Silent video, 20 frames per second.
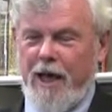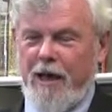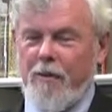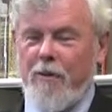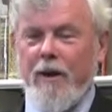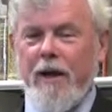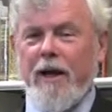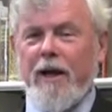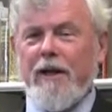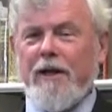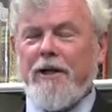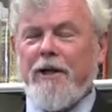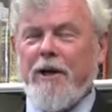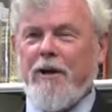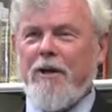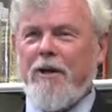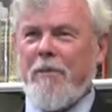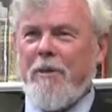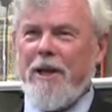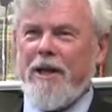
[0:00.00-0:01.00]
well,
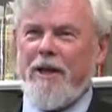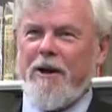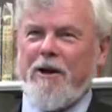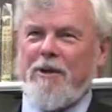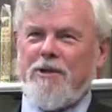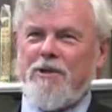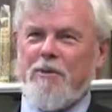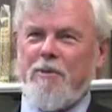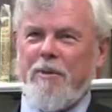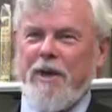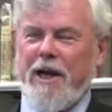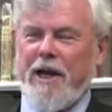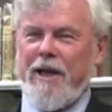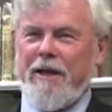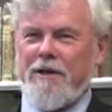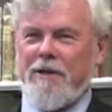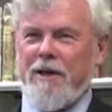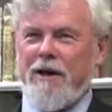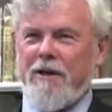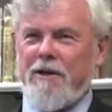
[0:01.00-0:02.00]
no, I mean there are so many.
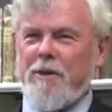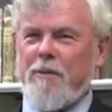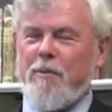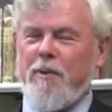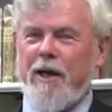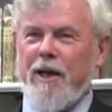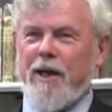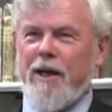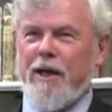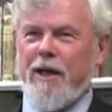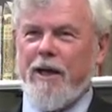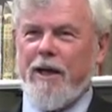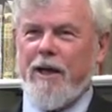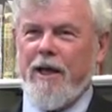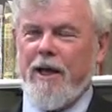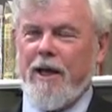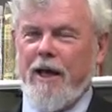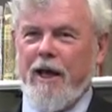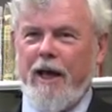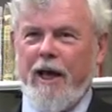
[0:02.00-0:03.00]
It's hard to pick.
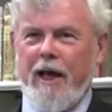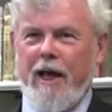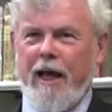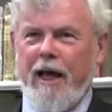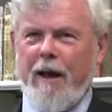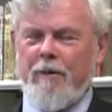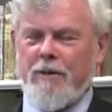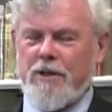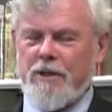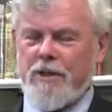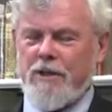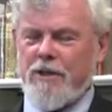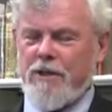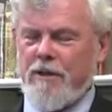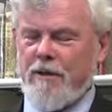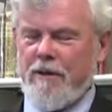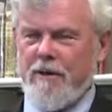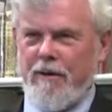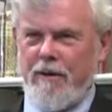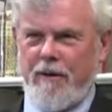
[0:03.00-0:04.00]
Uh, I was
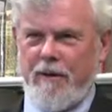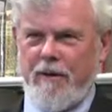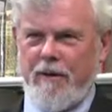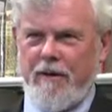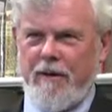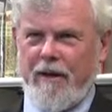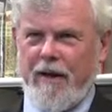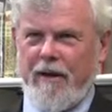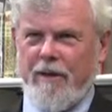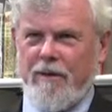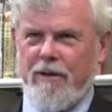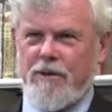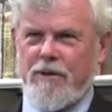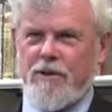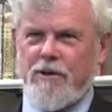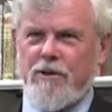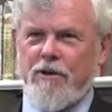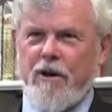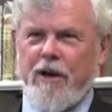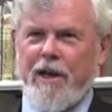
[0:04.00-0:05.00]
just uh, I was
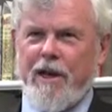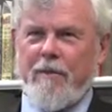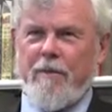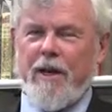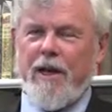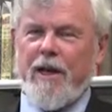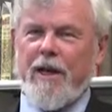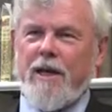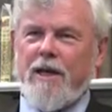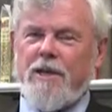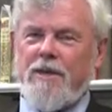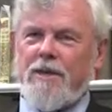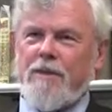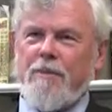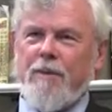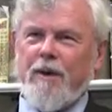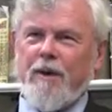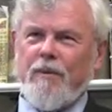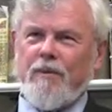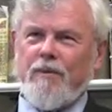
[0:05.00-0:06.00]
just talking back east
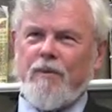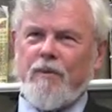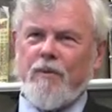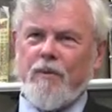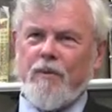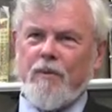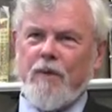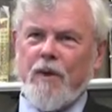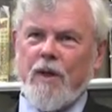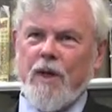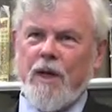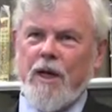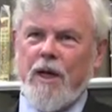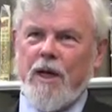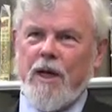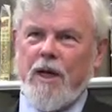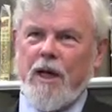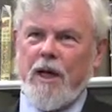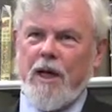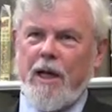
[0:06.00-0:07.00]
about
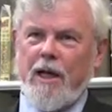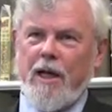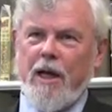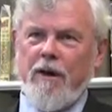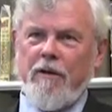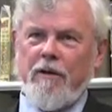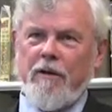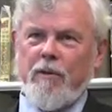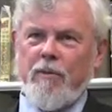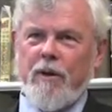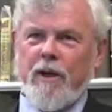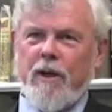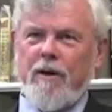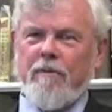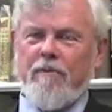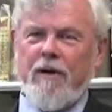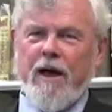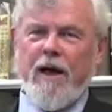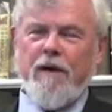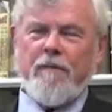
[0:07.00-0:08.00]
a letter that we
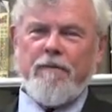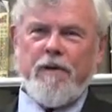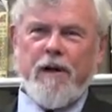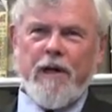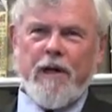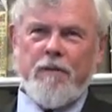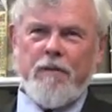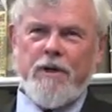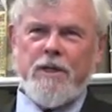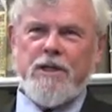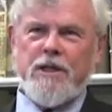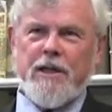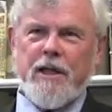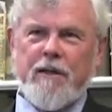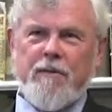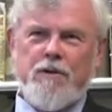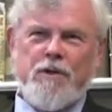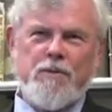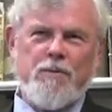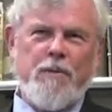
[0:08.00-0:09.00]
found fairly
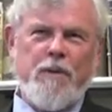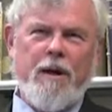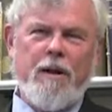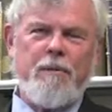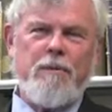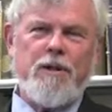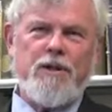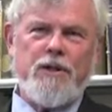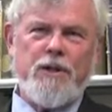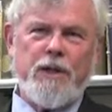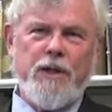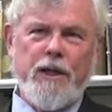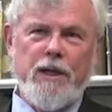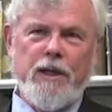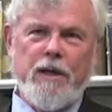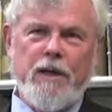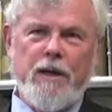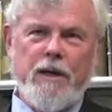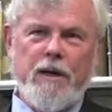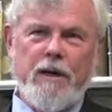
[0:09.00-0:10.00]
recently was published
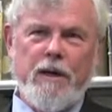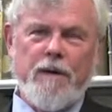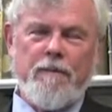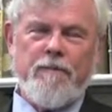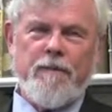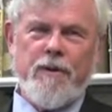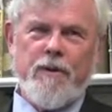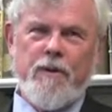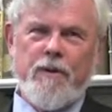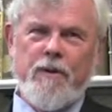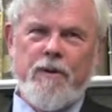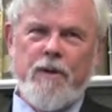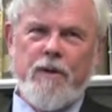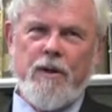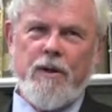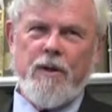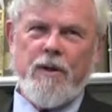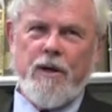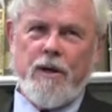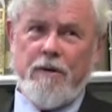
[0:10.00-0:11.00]
in the Hartford
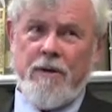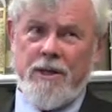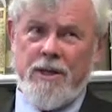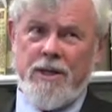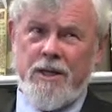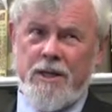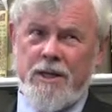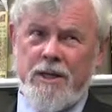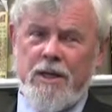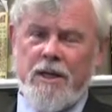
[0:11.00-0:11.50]
Courant.